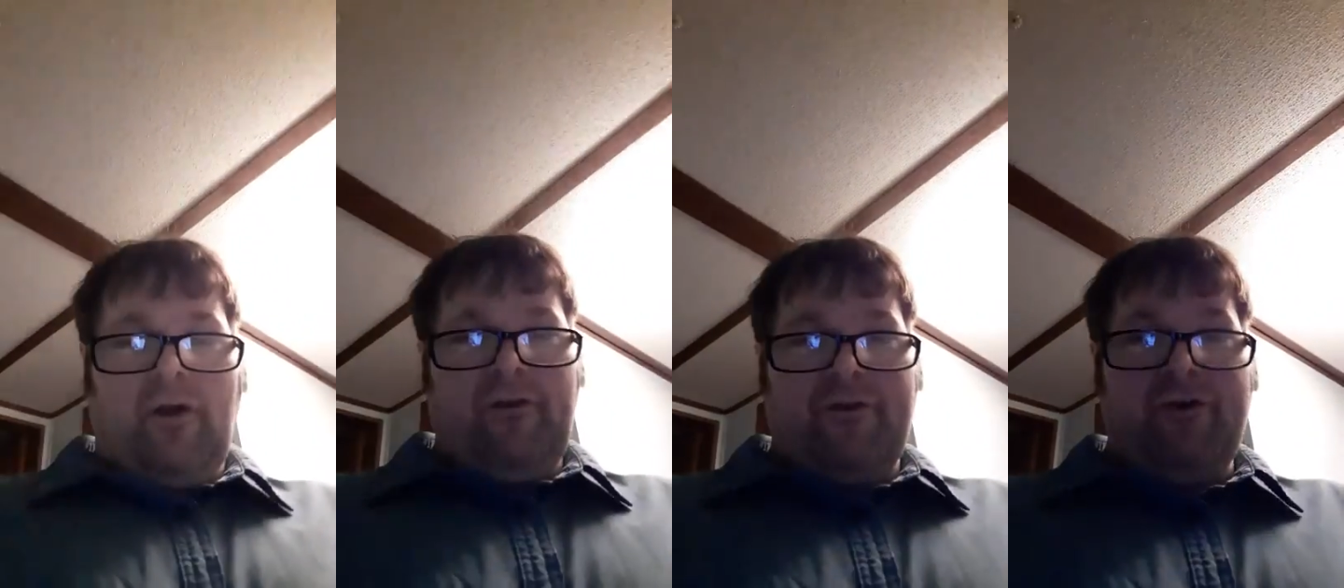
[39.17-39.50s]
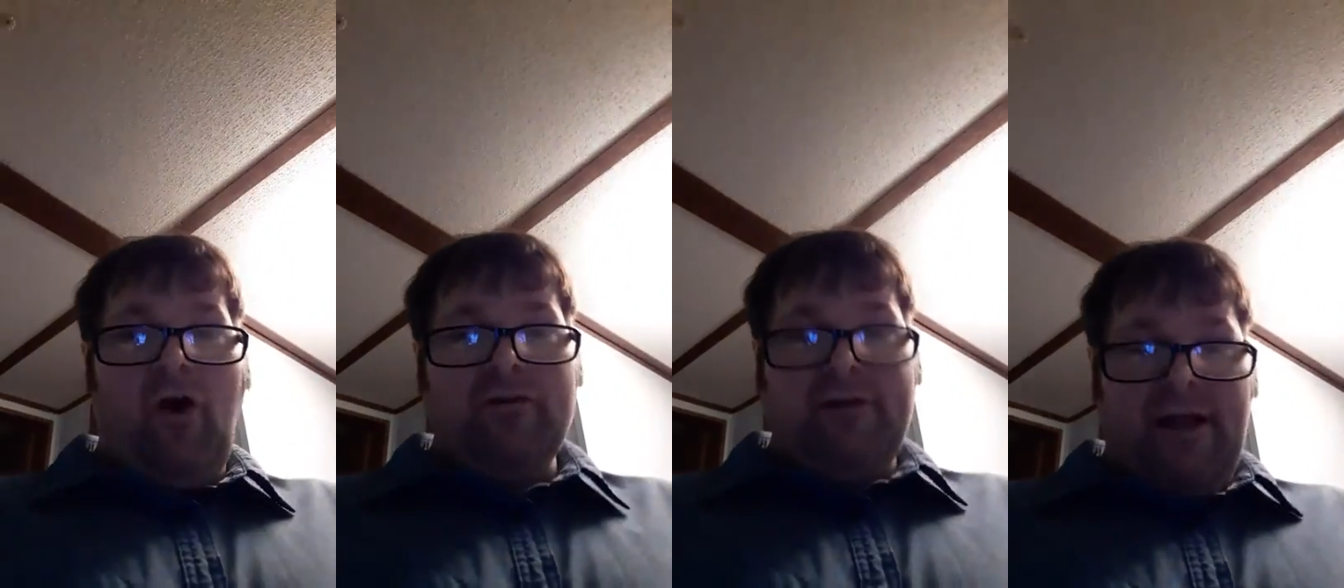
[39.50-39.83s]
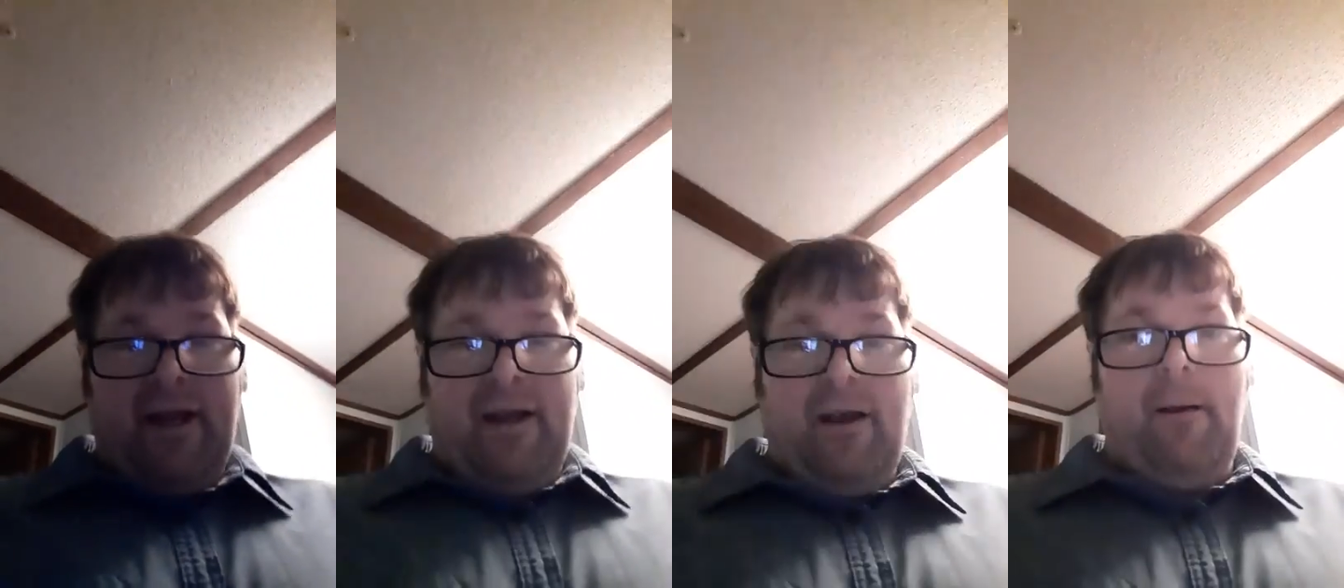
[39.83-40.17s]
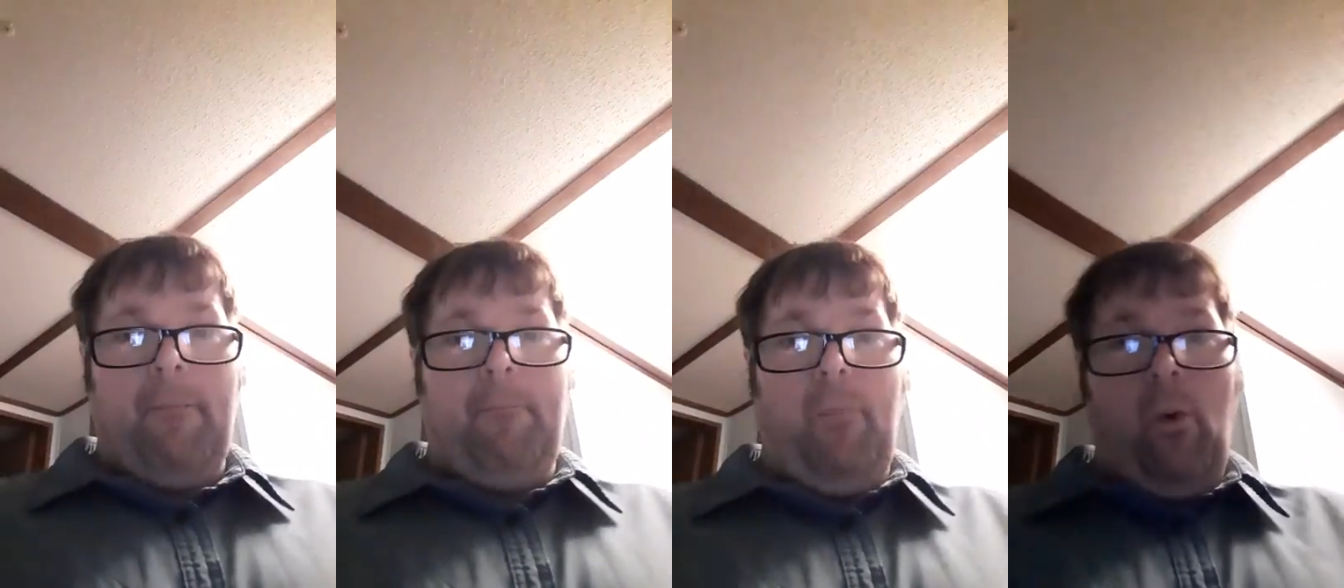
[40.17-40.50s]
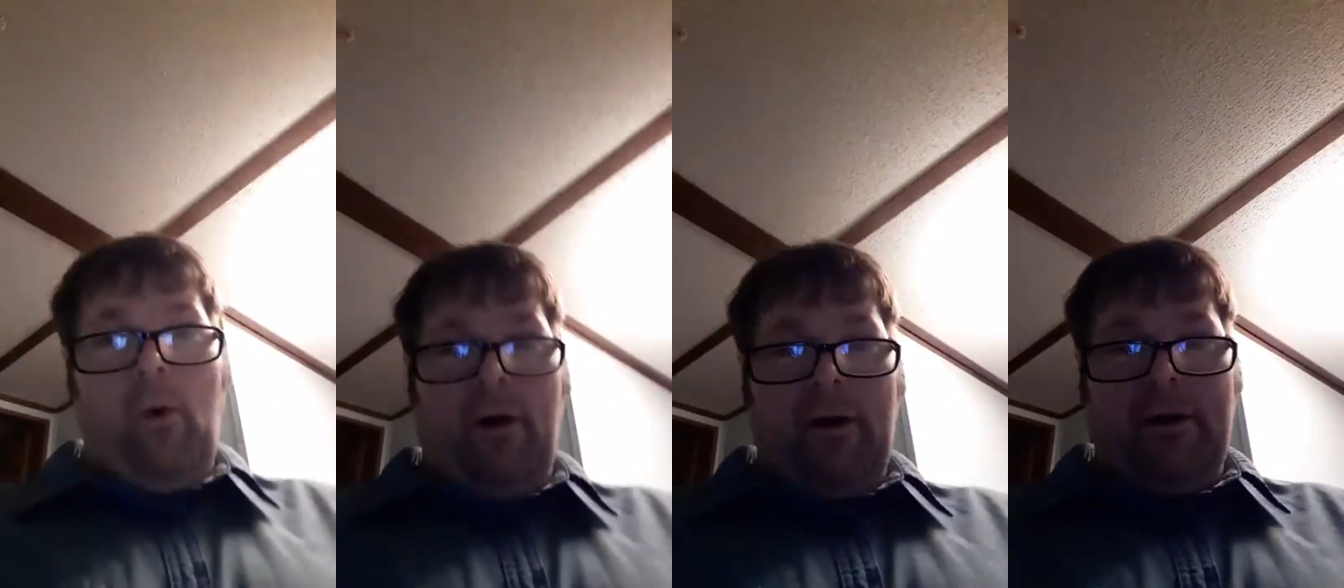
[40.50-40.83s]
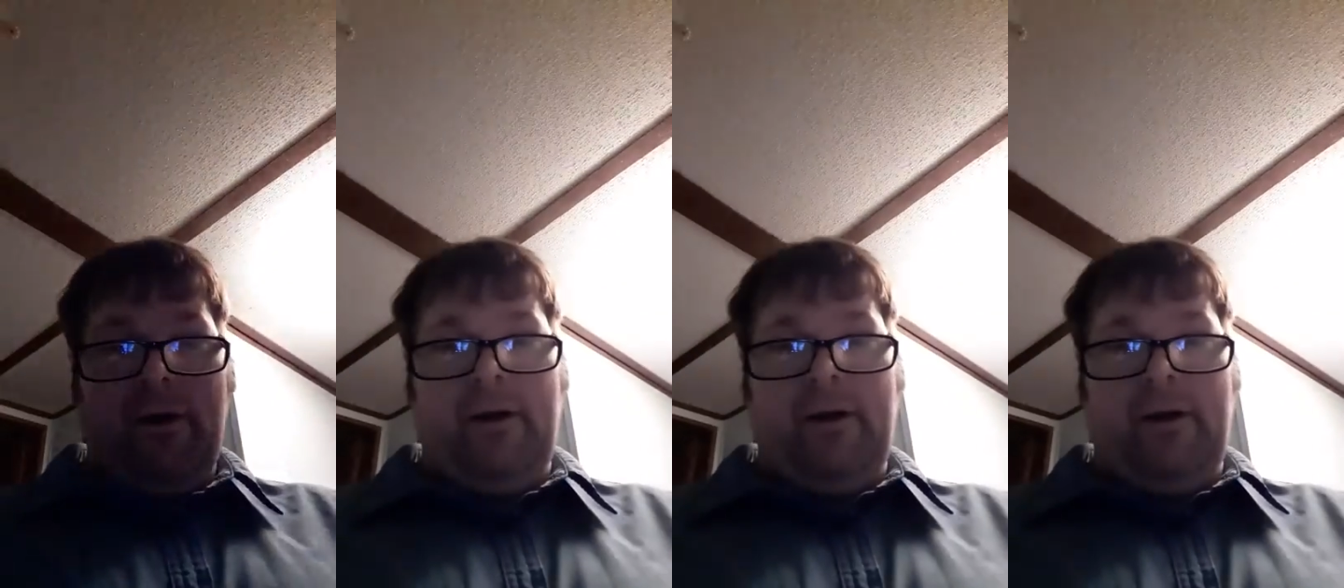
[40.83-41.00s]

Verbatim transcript: on the song today more,